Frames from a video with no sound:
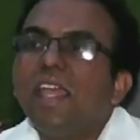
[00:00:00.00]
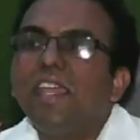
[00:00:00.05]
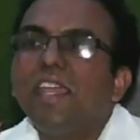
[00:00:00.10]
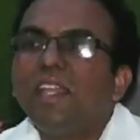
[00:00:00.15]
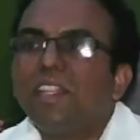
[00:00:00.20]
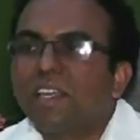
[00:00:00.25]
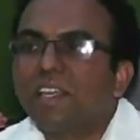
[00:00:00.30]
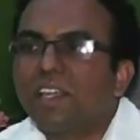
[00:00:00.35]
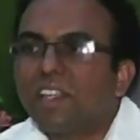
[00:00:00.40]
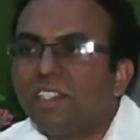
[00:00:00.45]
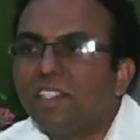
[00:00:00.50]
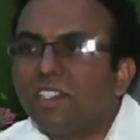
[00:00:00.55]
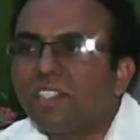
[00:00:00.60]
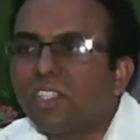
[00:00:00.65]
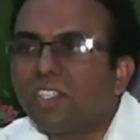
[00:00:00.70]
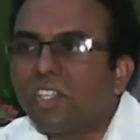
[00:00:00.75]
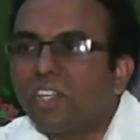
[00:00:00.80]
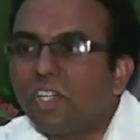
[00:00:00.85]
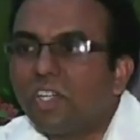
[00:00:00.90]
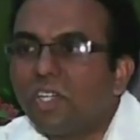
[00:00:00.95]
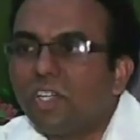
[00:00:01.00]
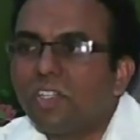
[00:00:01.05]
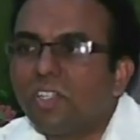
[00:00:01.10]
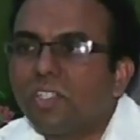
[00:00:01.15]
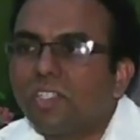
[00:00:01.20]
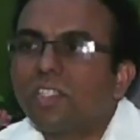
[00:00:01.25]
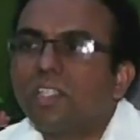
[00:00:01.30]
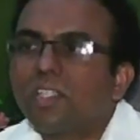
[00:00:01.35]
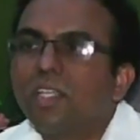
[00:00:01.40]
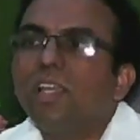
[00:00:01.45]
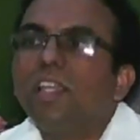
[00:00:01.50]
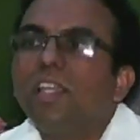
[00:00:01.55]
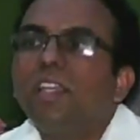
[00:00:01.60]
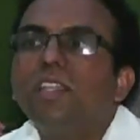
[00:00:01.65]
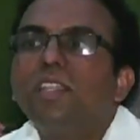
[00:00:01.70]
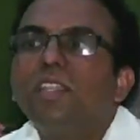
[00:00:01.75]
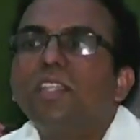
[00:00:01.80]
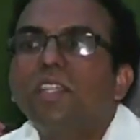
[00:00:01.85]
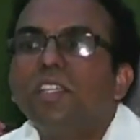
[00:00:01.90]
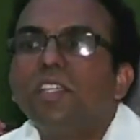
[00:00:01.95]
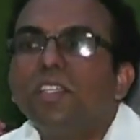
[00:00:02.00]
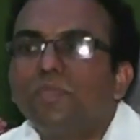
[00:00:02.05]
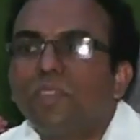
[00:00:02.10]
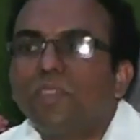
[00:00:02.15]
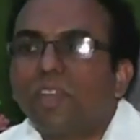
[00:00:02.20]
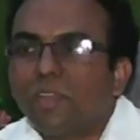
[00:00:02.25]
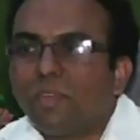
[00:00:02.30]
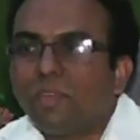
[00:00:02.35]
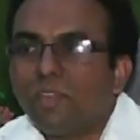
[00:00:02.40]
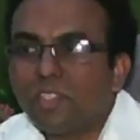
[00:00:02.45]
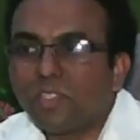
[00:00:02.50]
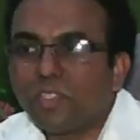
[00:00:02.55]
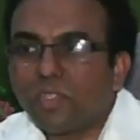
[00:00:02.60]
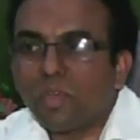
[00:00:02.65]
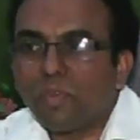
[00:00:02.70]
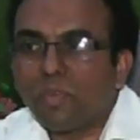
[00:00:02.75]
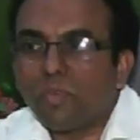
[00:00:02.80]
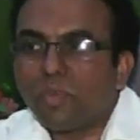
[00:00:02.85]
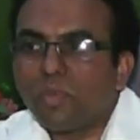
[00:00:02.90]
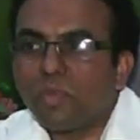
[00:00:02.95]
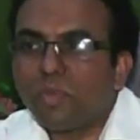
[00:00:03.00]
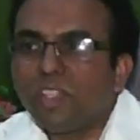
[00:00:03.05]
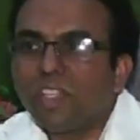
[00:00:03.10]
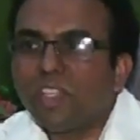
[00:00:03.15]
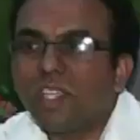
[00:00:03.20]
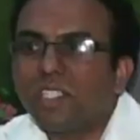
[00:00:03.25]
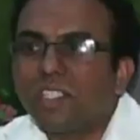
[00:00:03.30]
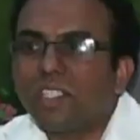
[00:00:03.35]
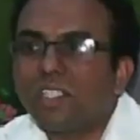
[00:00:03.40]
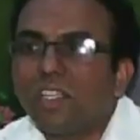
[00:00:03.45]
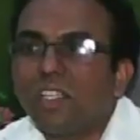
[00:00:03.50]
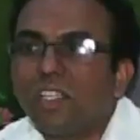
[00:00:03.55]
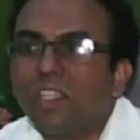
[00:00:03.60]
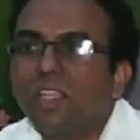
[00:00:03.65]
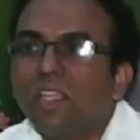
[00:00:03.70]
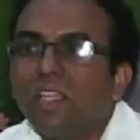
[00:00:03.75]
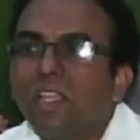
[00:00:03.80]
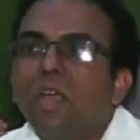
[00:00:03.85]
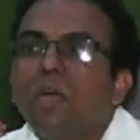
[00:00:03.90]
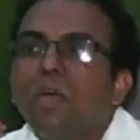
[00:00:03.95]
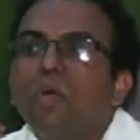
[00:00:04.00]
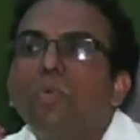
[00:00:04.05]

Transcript: increased thirst, increased frequency of urination,